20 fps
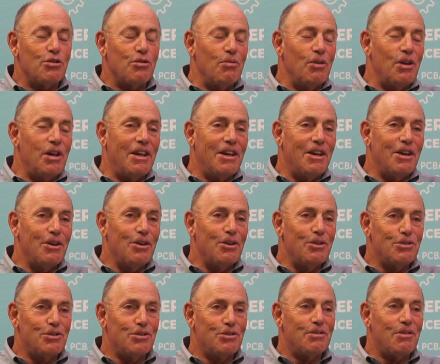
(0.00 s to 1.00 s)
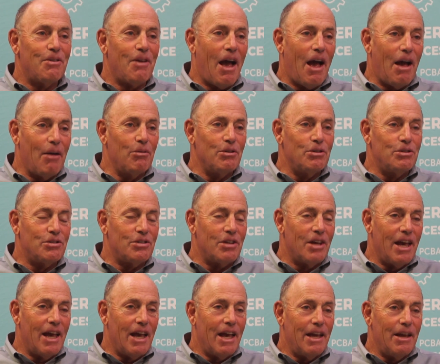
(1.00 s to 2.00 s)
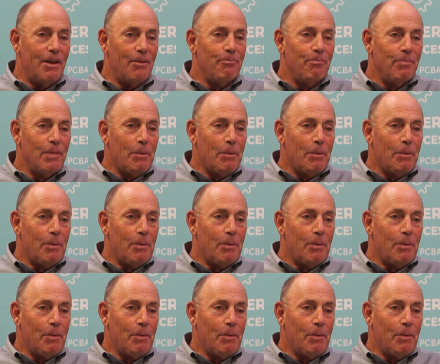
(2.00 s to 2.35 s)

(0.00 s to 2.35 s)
3 years, I would say,